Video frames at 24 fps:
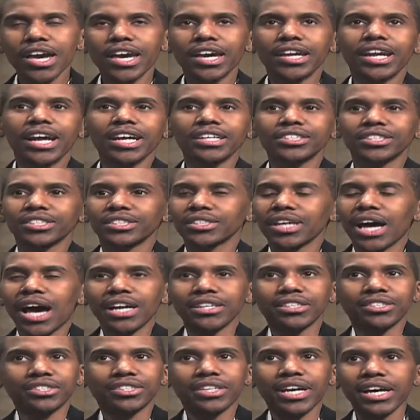And I just,
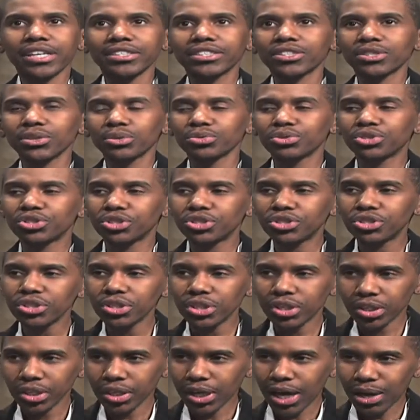I just got so
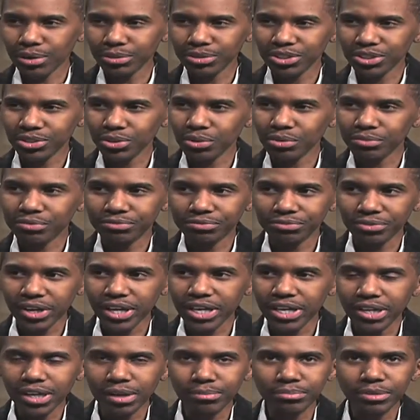shook. I was so
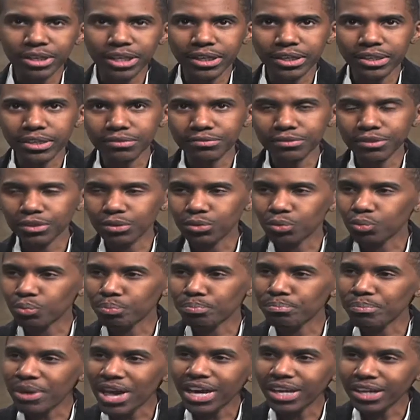afraid. I'm thinking of the
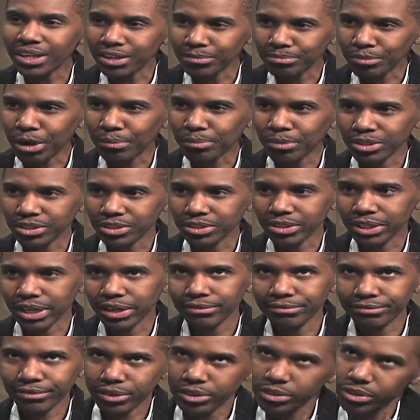men in my mother's
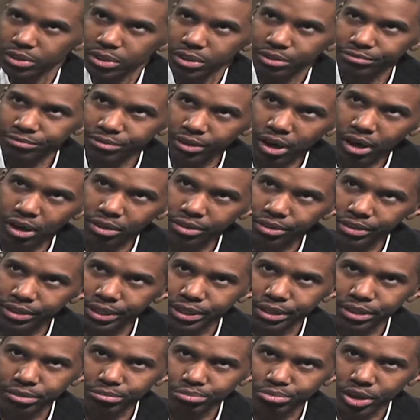life first her father,
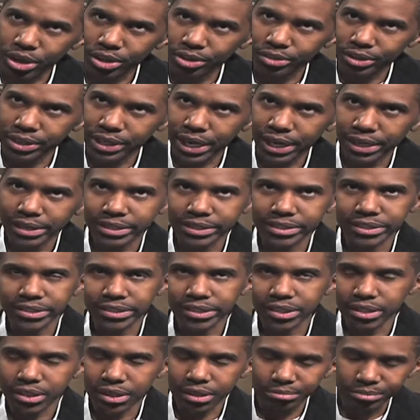then her brother, and now her son.